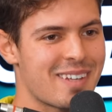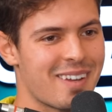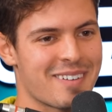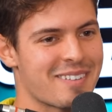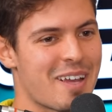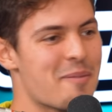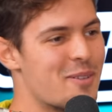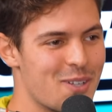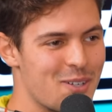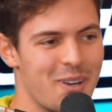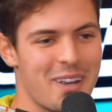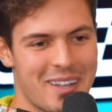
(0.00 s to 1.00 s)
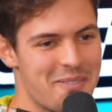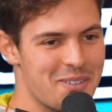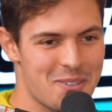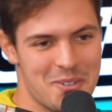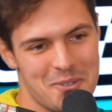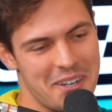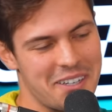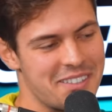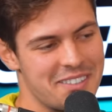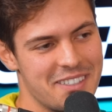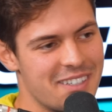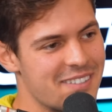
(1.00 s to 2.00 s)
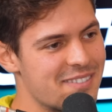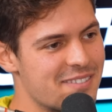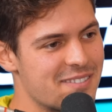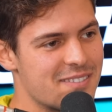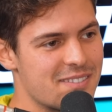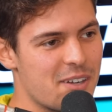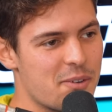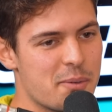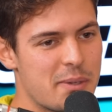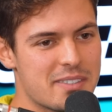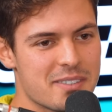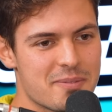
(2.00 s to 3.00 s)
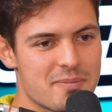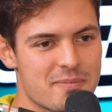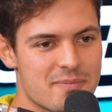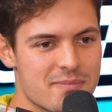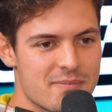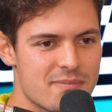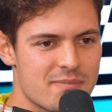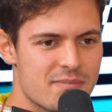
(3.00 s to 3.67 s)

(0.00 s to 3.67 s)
get me to the track, get me to the track, and yeah, there we went. What what